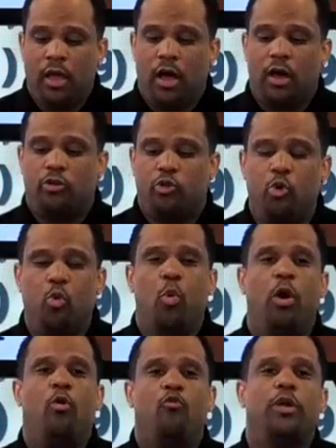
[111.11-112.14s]
you
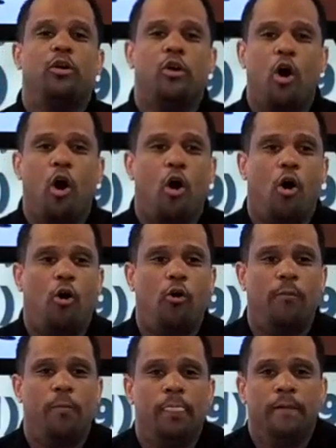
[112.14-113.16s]
will recall
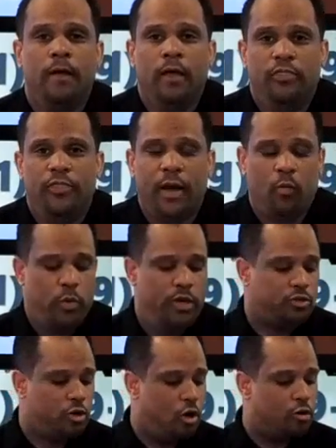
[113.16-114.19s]
that we
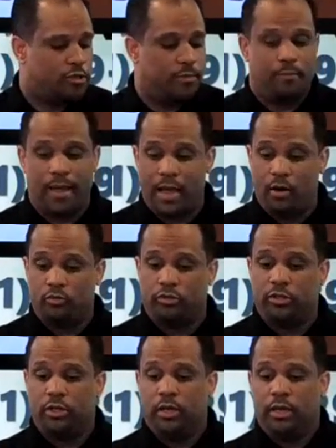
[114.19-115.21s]
talked about
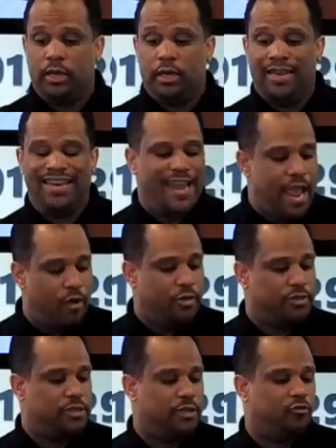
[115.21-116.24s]

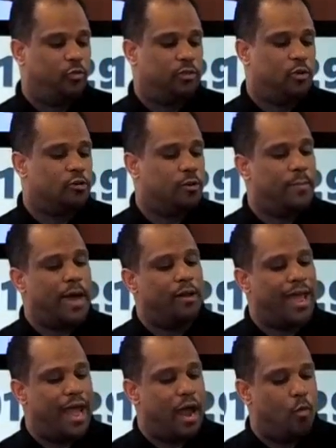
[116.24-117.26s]
narratives. We talked about
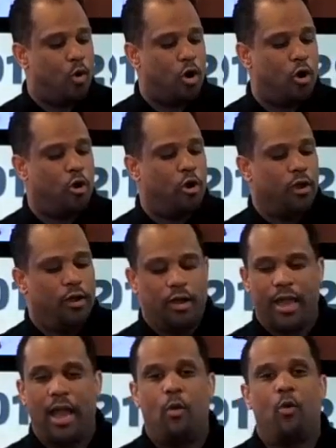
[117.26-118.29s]
our
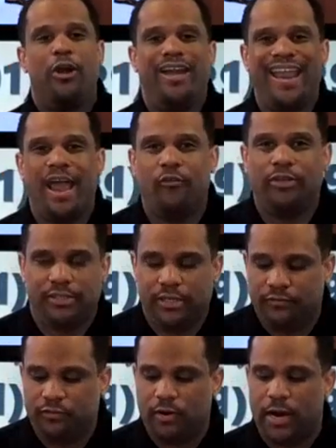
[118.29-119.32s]

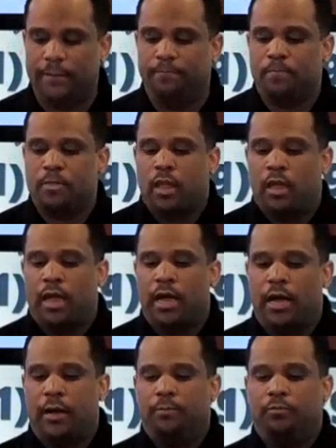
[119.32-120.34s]
narratives, right?
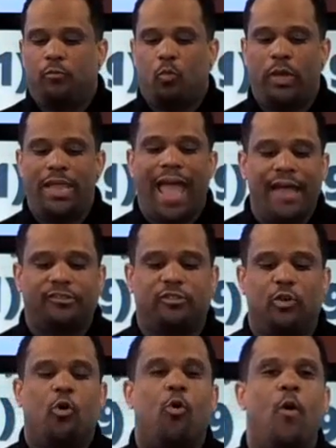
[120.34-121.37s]
We asked the
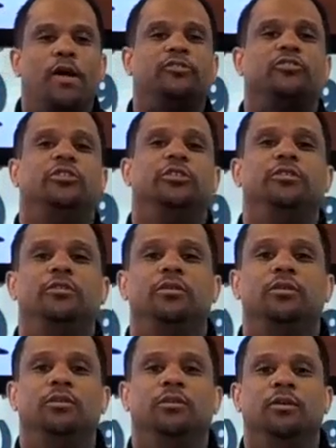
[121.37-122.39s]
question,
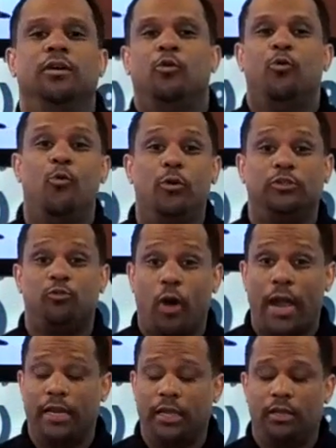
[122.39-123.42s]
who is
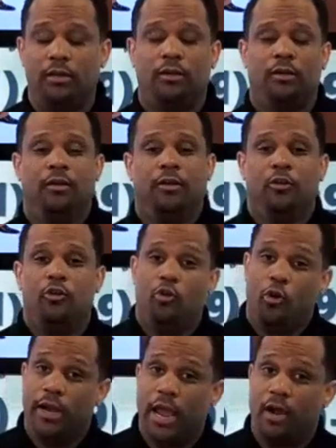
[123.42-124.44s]
writing your
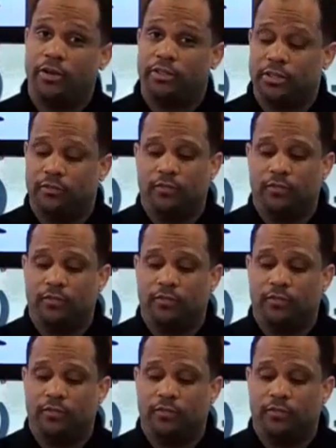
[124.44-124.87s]
narrative?